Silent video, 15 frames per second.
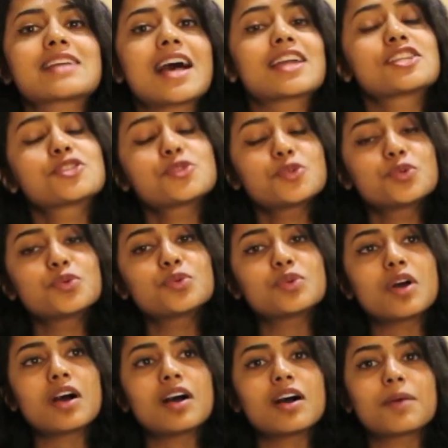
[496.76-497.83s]
I do
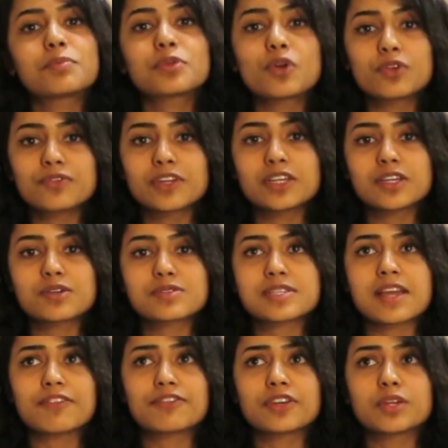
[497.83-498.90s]
upload videos
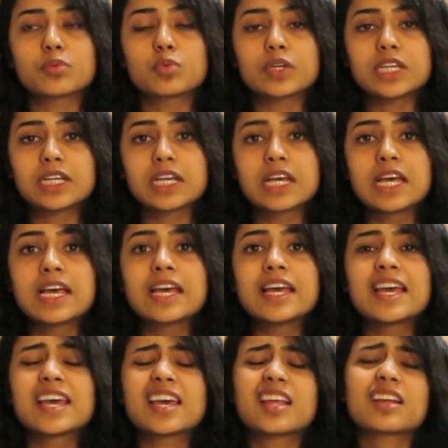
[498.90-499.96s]
every week.
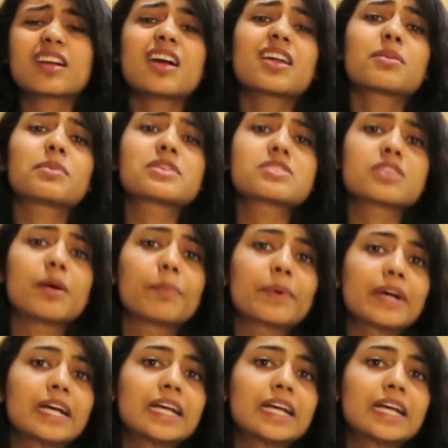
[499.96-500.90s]
I kind of messed up.